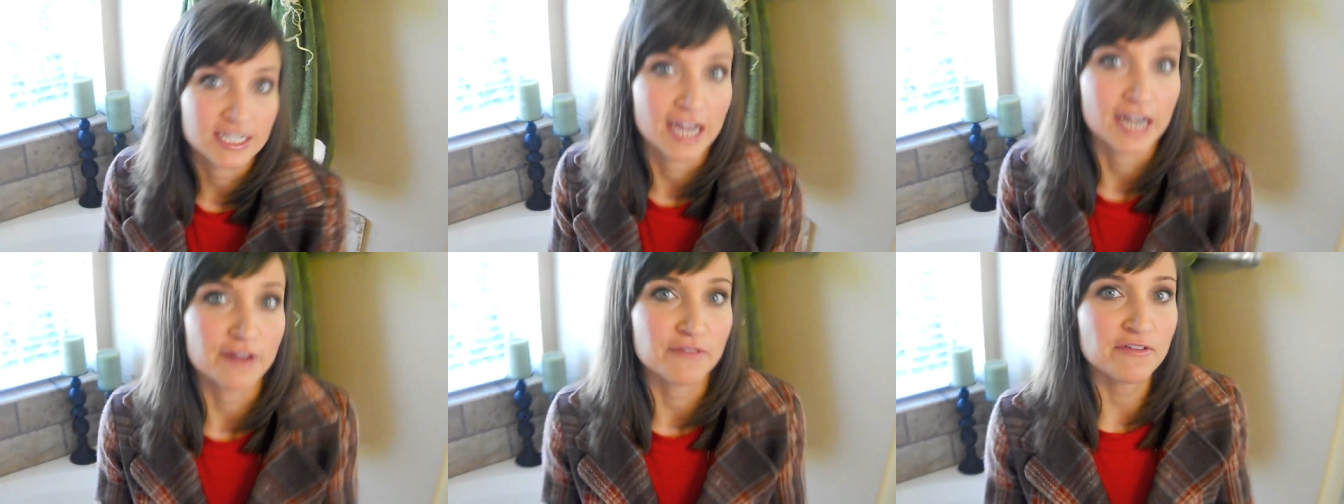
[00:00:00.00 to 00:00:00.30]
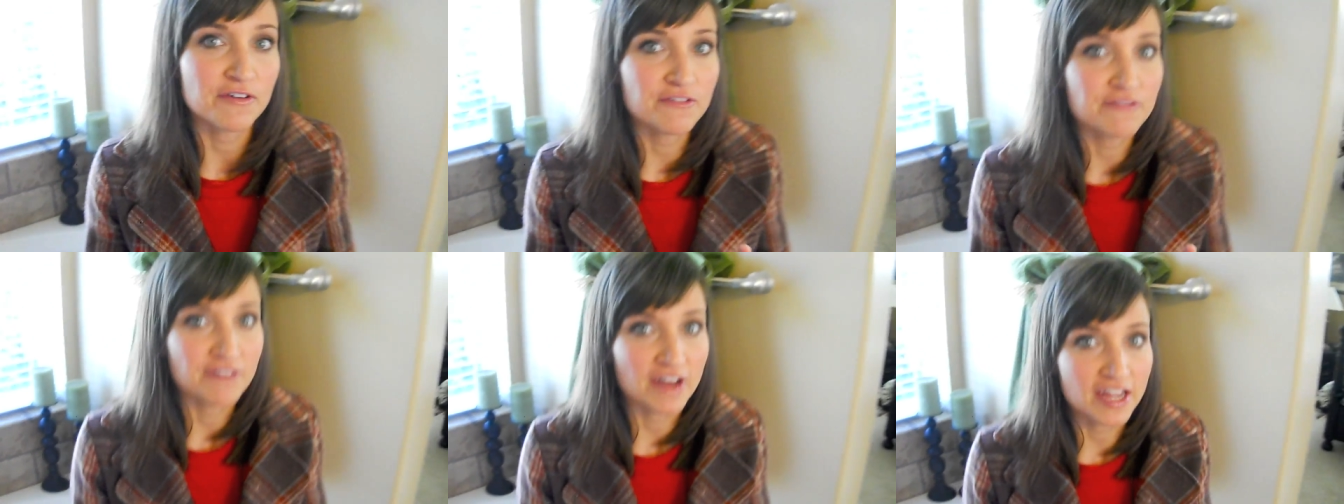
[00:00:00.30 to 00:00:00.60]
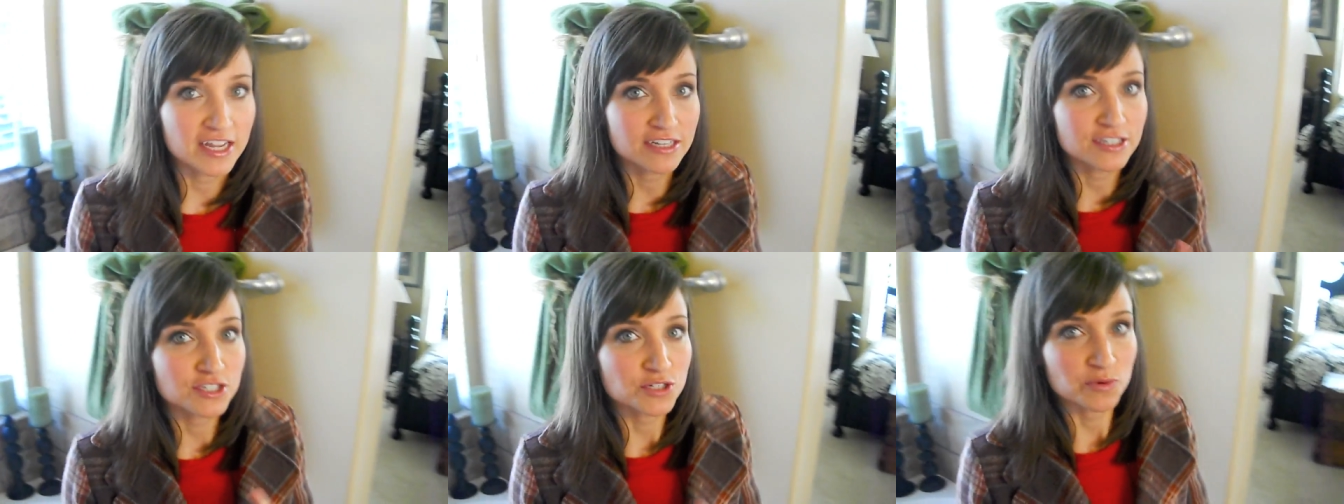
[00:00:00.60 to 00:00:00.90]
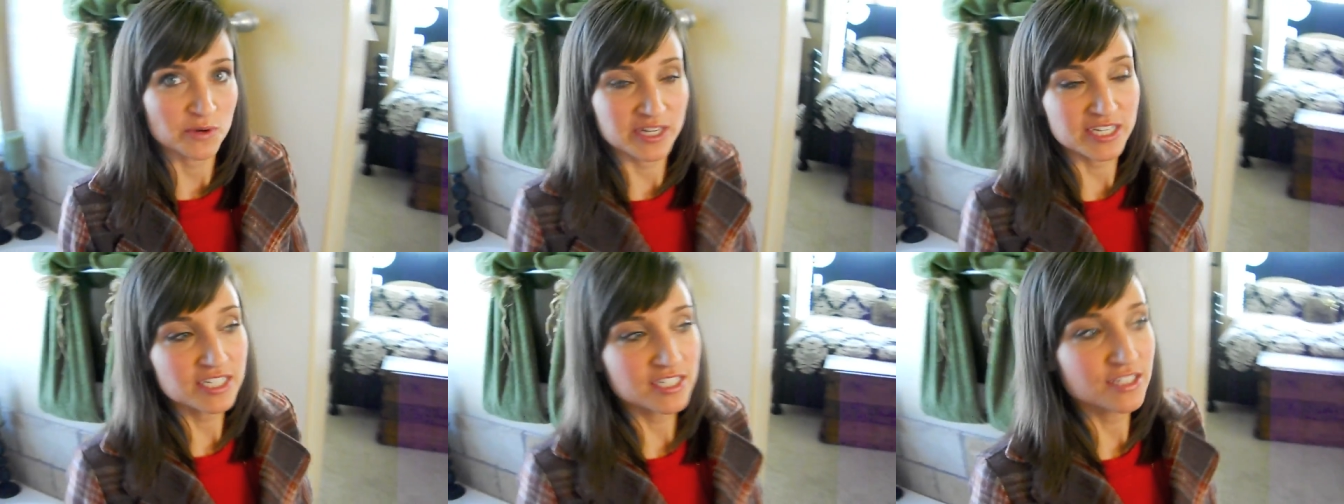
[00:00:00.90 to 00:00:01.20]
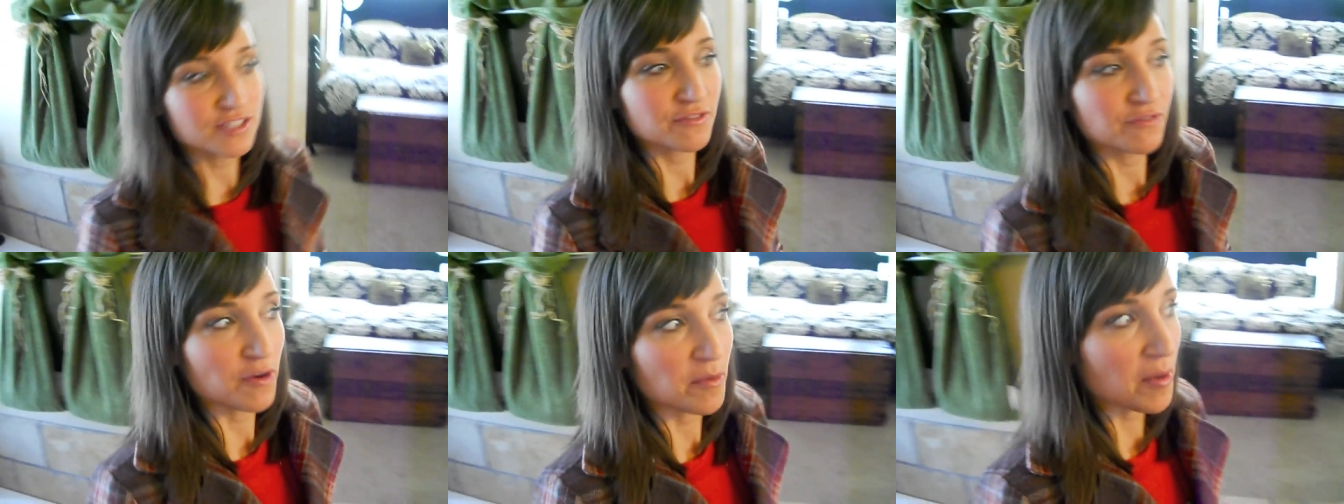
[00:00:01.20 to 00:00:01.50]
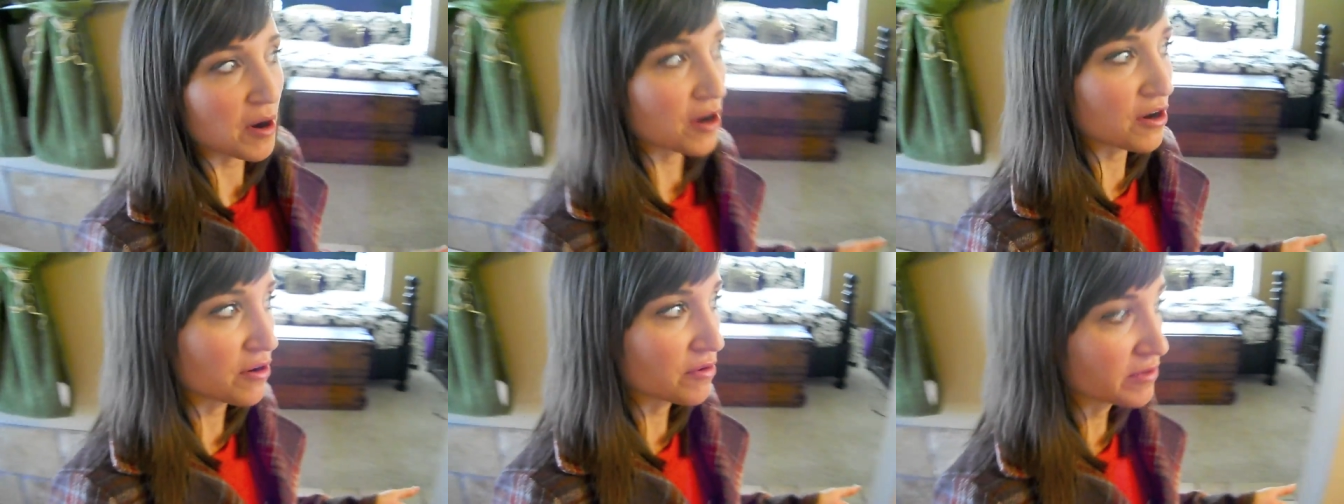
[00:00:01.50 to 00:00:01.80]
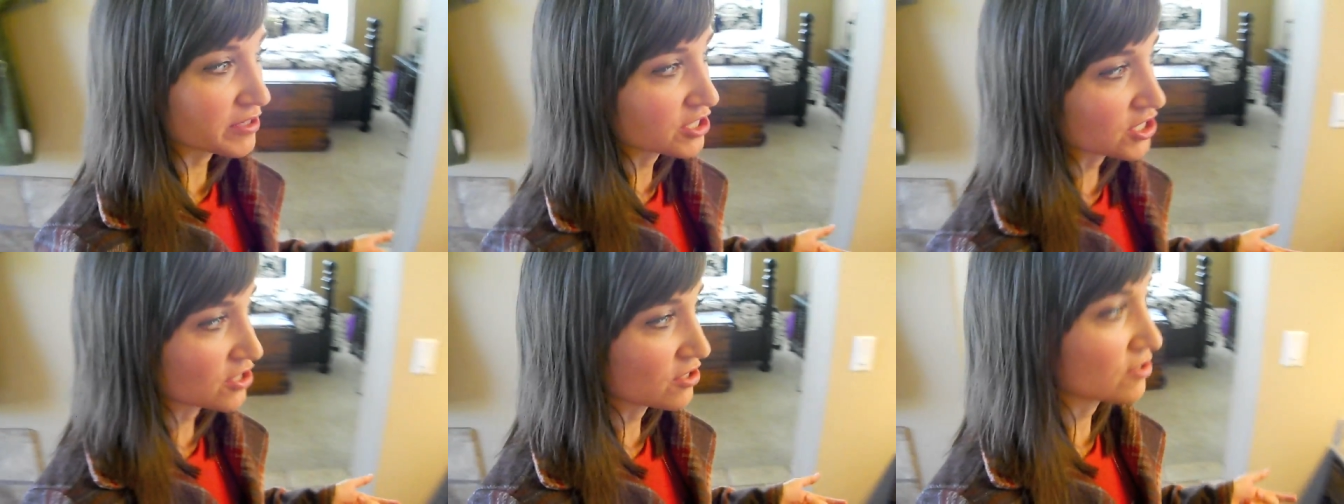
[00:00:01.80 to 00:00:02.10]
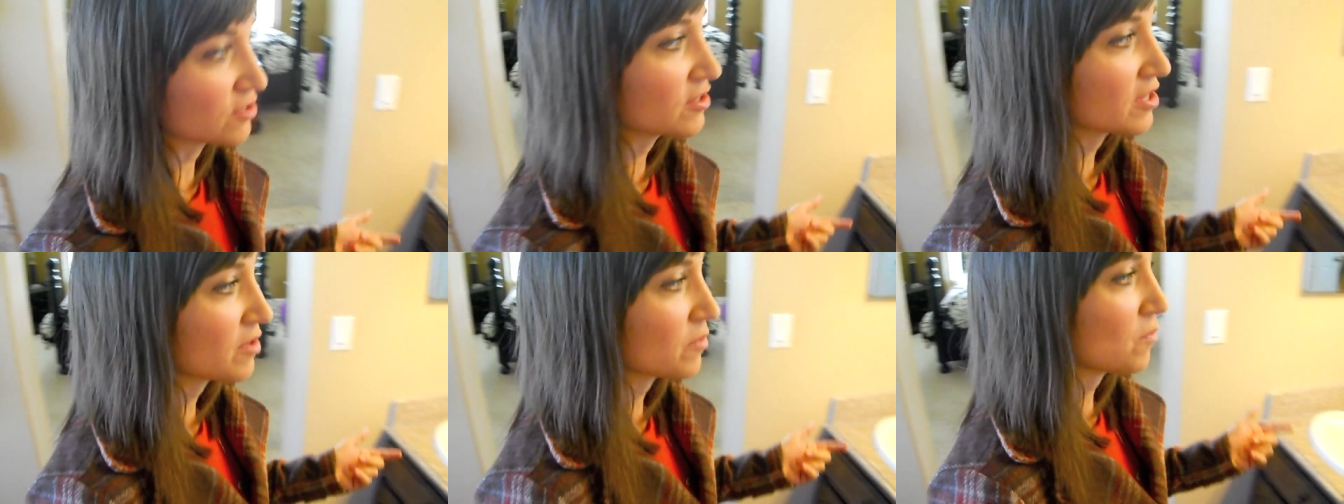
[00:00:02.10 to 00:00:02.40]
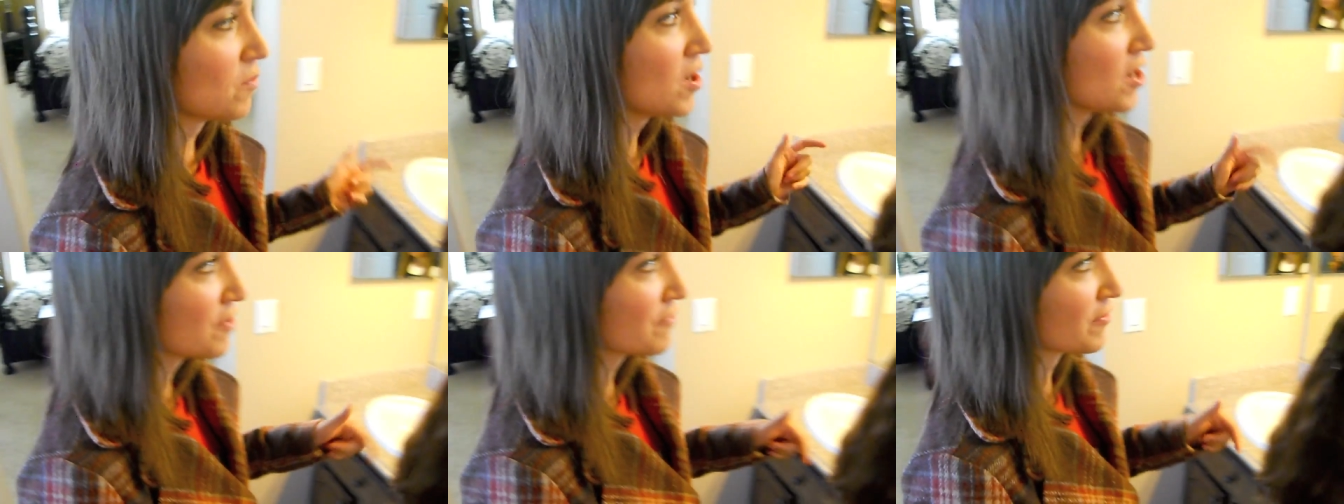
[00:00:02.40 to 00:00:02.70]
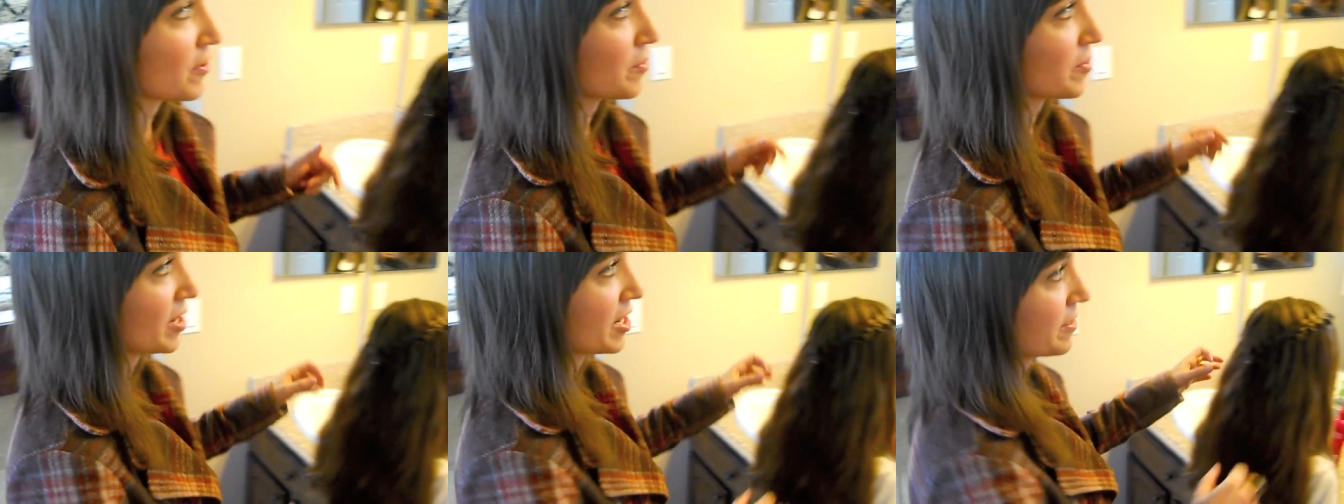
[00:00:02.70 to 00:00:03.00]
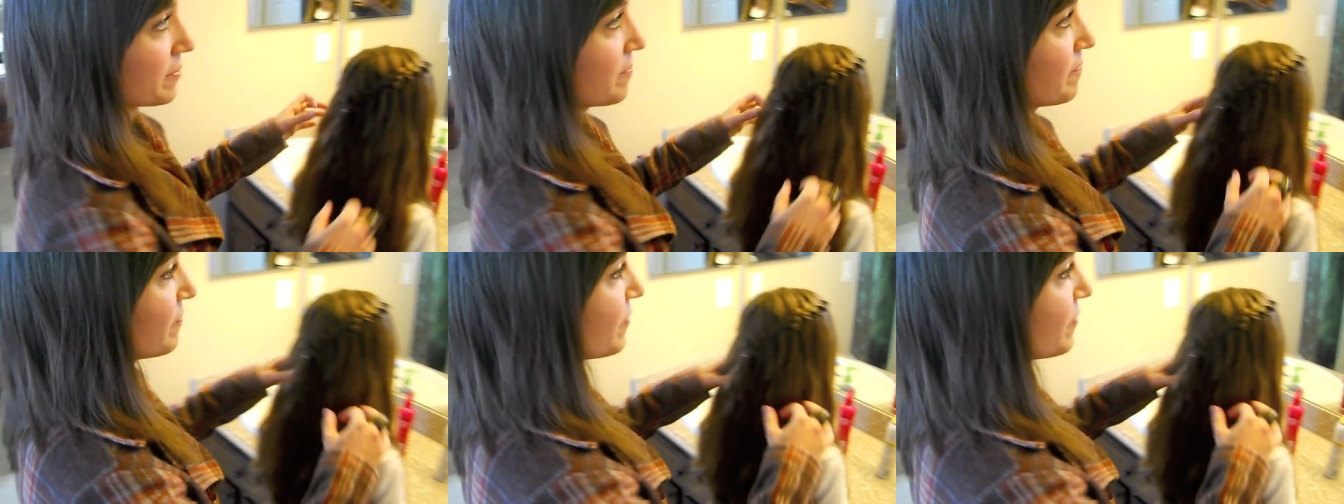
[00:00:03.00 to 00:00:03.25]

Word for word: kind of a fun twist from our original waterfall braid.